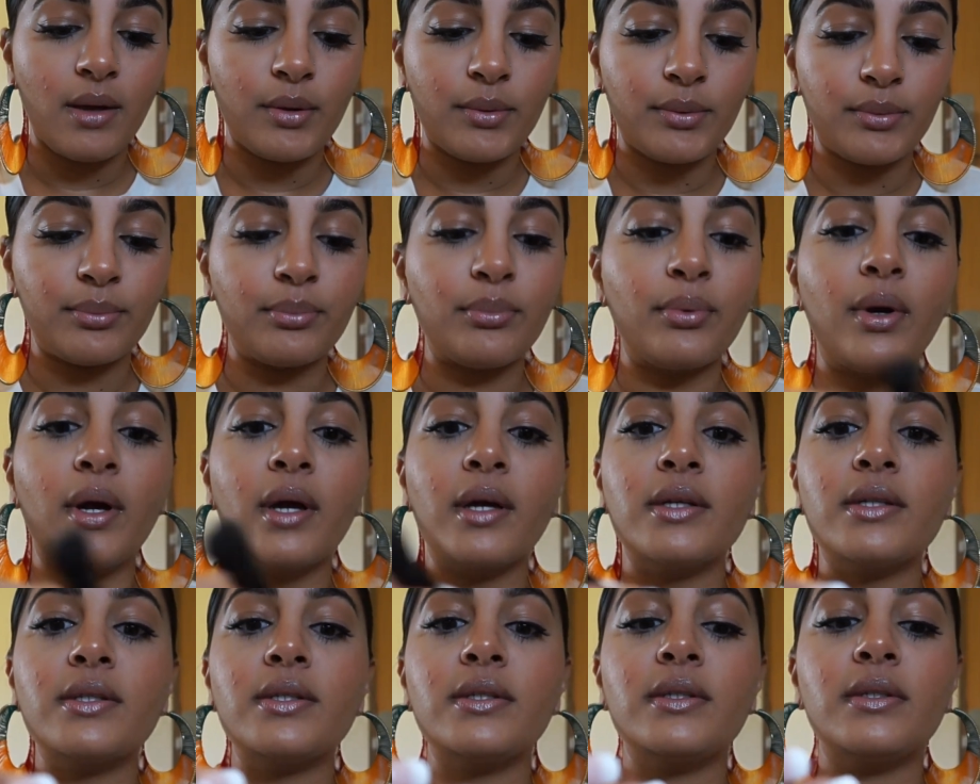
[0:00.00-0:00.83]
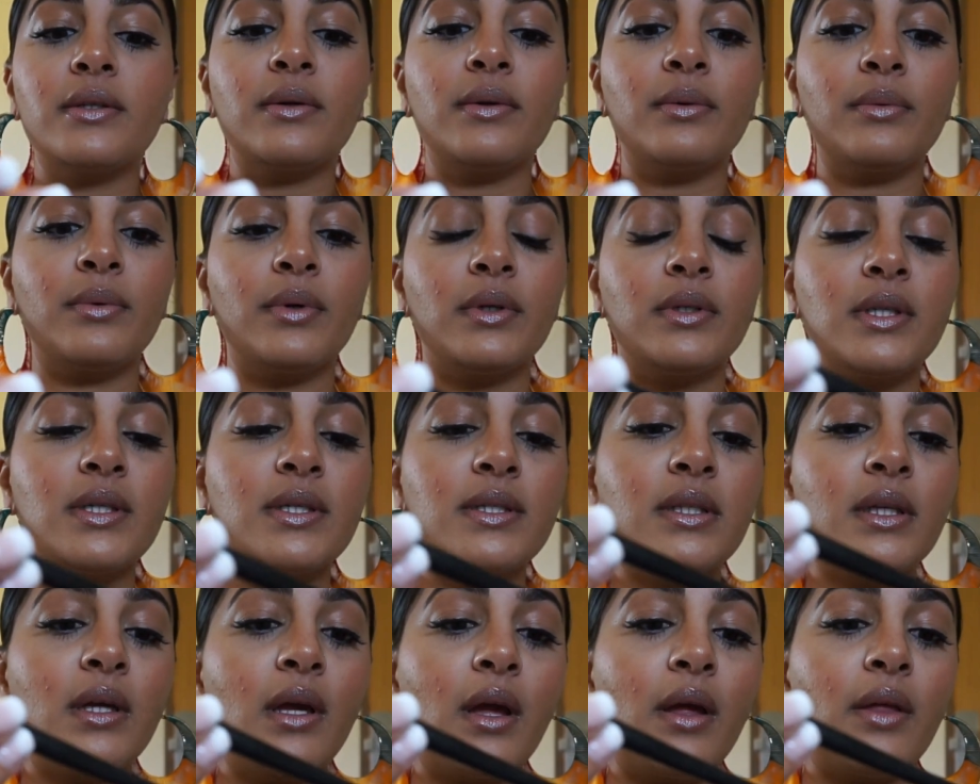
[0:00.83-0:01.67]
a brush, which is
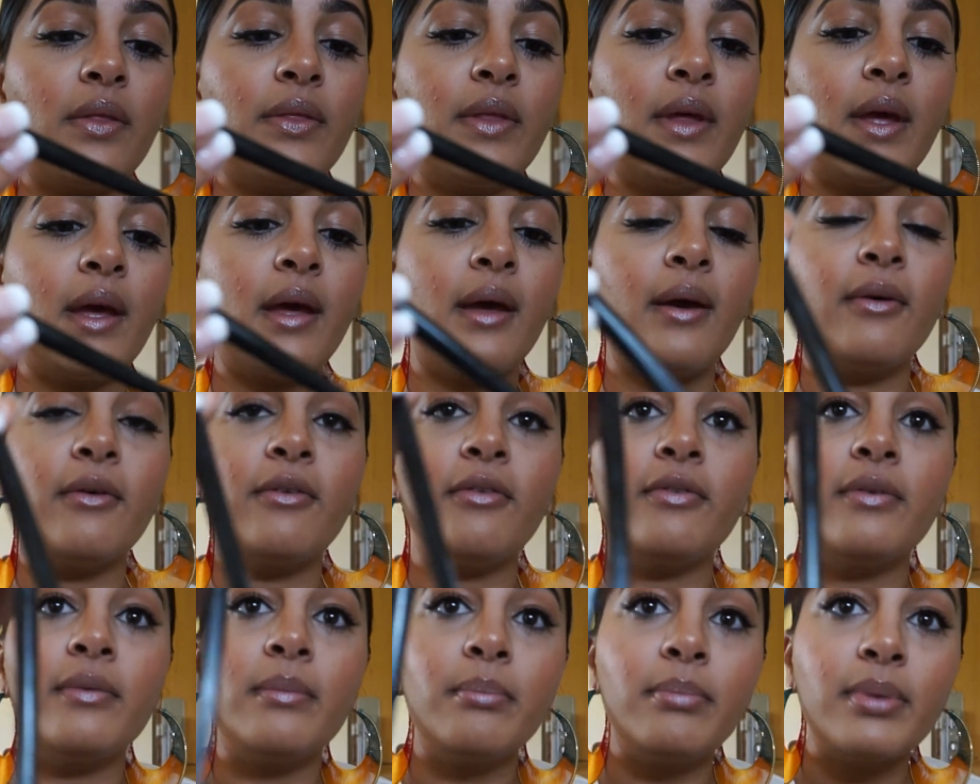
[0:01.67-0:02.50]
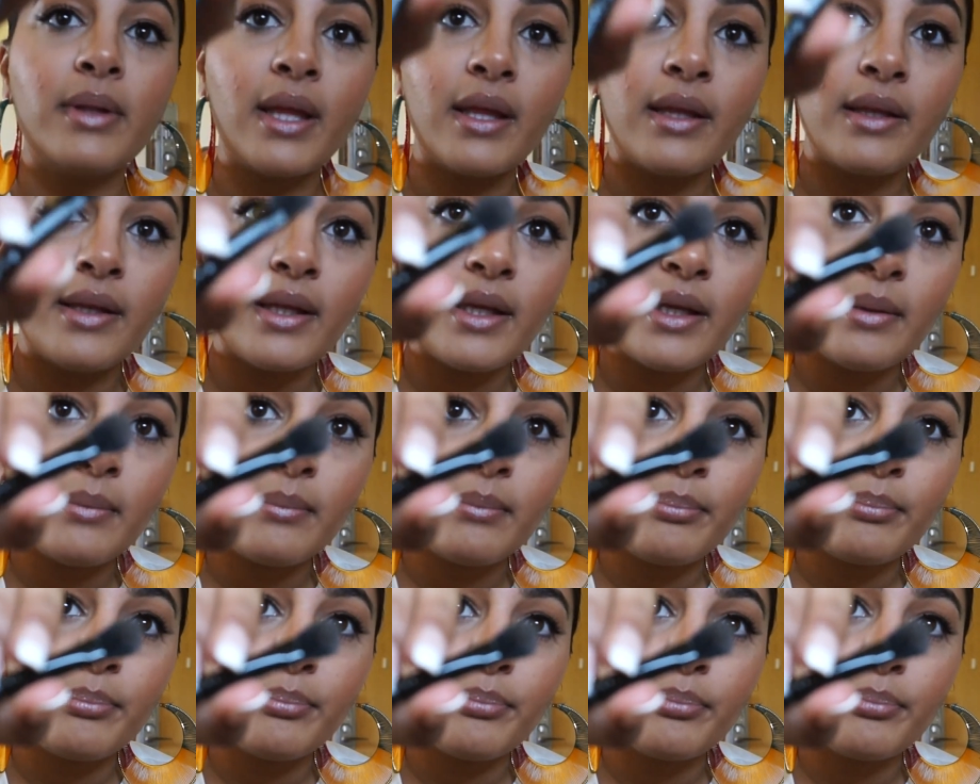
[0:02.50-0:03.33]
the e.l.f. blending